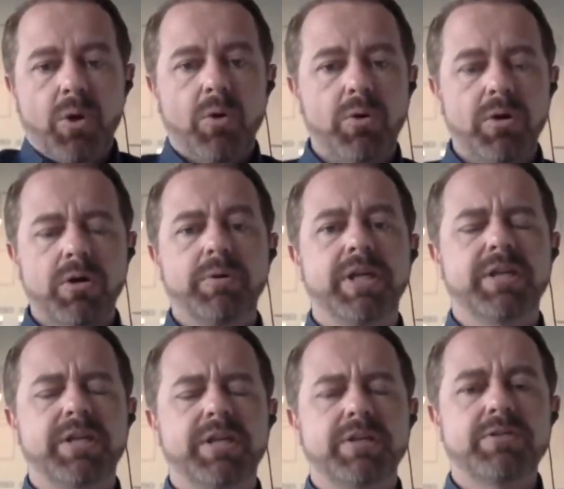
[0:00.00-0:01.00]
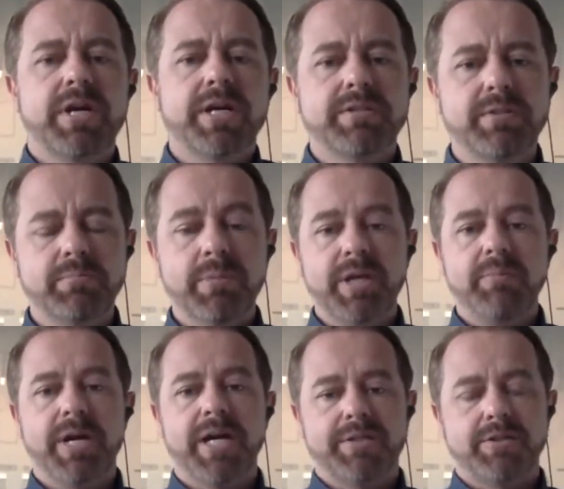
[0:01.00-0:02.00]
or we can try to
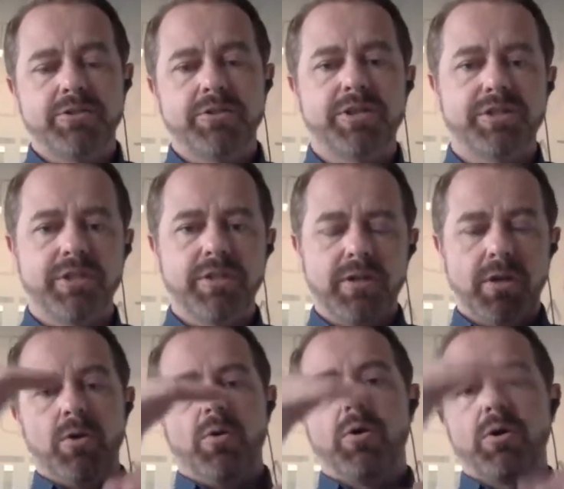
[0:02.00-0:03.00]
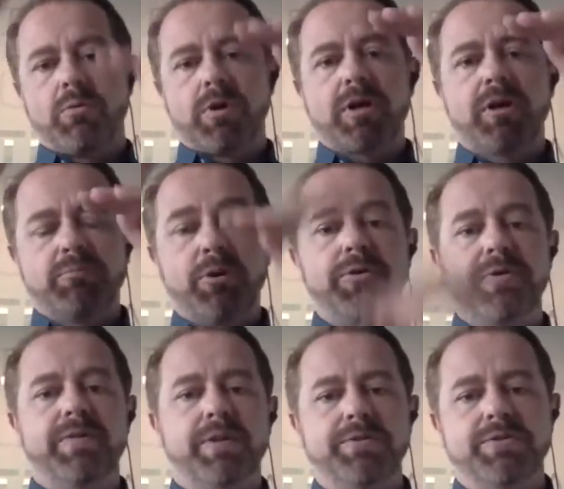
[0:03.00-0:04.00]
minimize attrition or work on both of
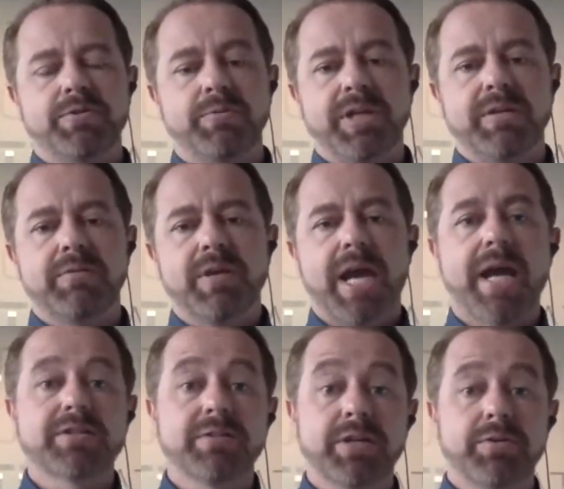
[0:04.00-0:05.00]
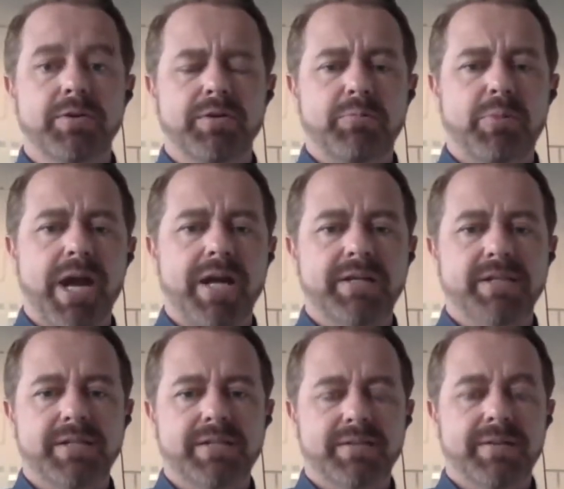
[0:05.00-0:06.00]
those so we can actually grow the
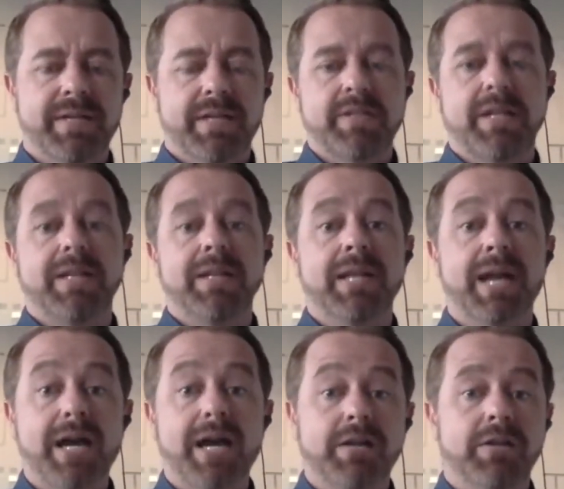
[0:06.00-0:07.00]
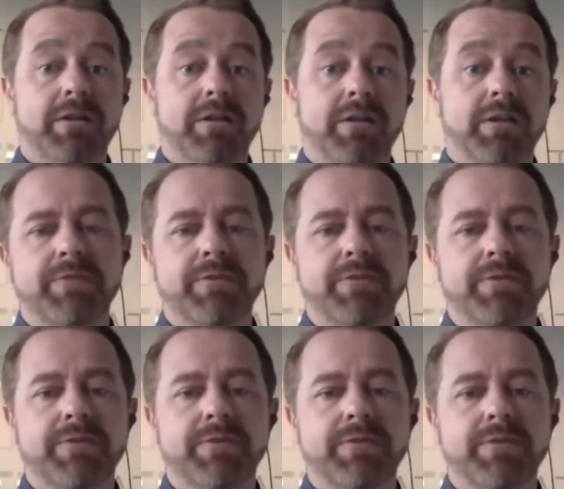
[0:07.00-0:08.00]
practice there's a lot of low hanging fruit in
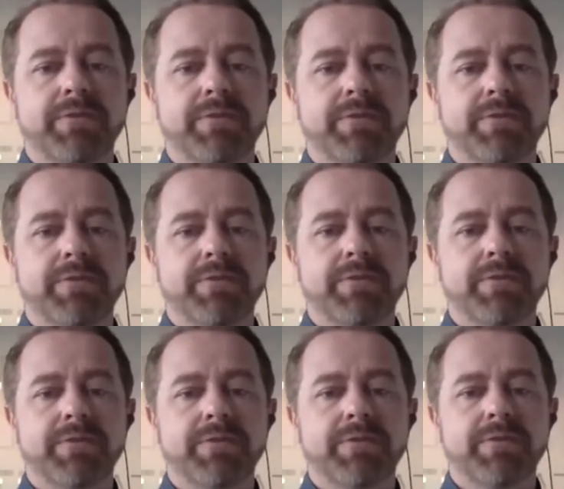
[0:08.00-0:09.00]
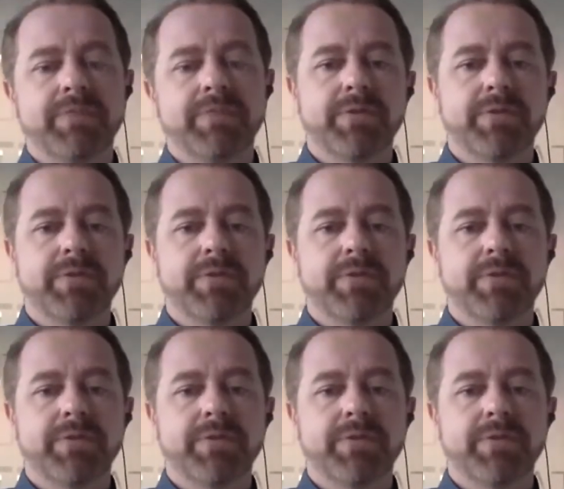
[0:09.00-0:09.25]
those areas